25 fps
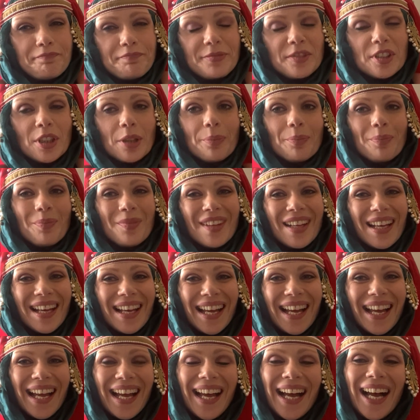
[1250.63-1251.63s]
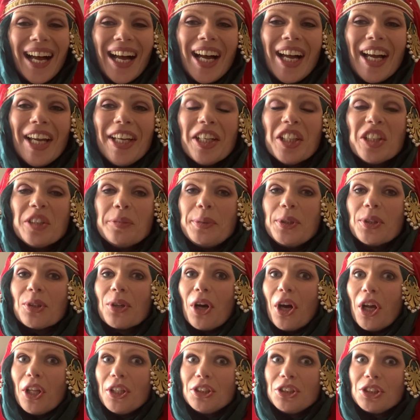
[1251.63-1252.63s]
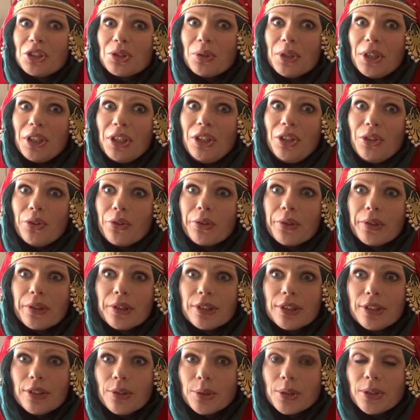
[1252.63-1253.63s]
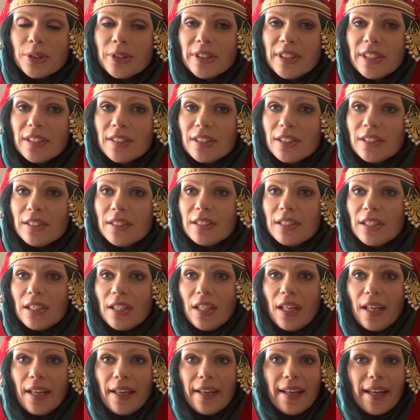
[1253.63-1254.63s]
So I hope you're all enjoying your social distancing,